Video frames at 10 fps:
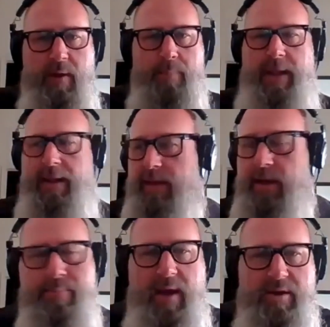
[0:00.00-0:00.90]
alien
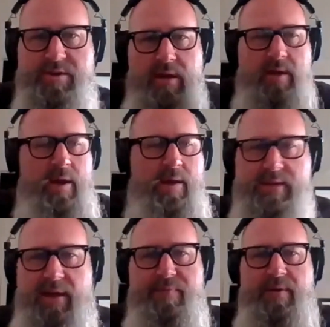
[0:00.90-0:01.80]
abduction and
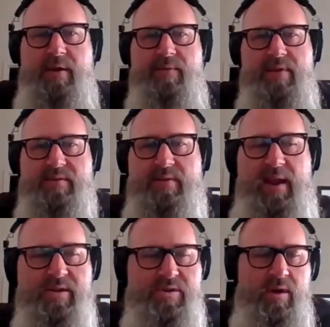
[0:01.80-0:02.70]
stuff of this
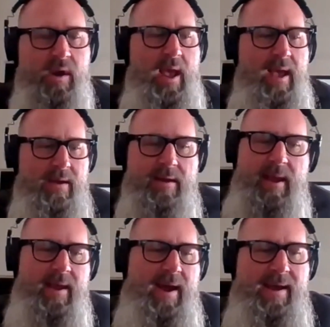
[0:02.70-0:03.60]
nature.
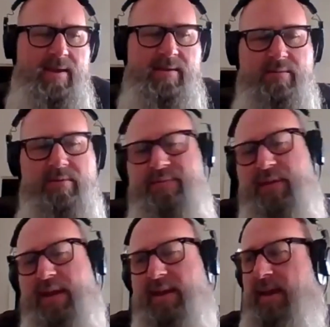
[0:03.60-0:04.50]
And I didn't really
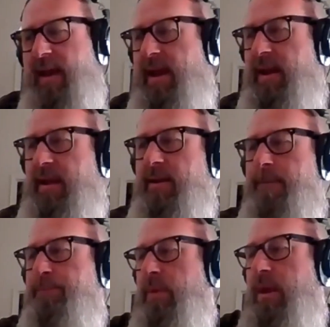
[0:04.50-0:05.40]
feel like I got any,
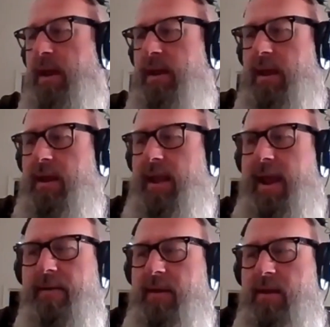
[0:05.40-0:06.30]
I
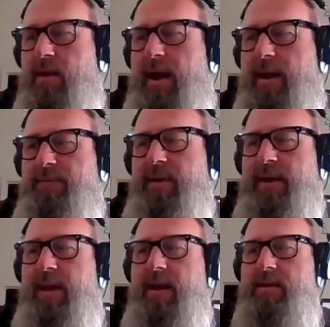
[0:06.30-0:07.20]
didn't feel
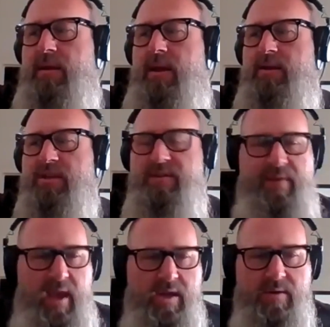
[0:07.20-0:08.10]
like I got any
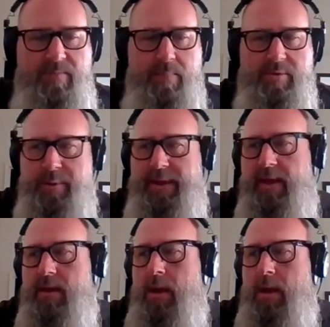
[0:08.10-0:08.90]
justification from doing it.